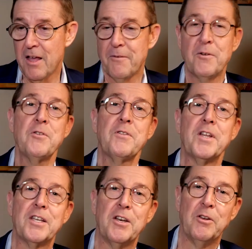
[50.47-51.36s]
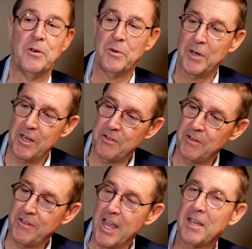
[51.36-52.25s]
First thing to do is to
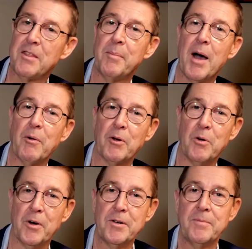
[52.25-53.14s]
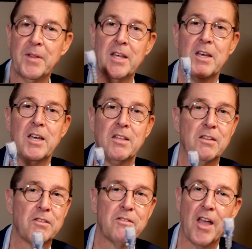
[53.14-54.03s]
take the power cord, it's
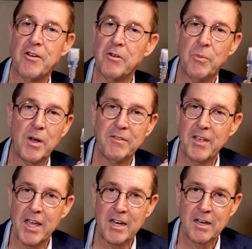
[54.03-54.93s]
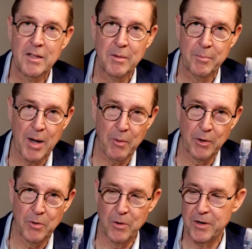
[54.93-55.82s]
a standard 110 power
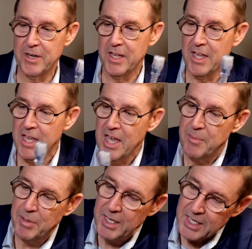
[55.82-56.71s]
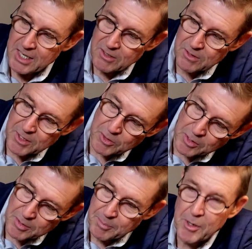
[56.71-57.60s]
cord, and plug it into the
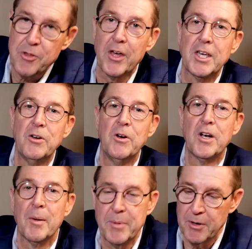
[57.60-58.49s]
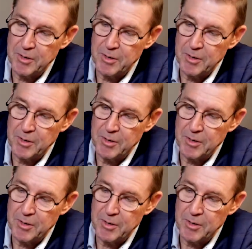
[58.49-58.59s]
unit, much like you'd hook up your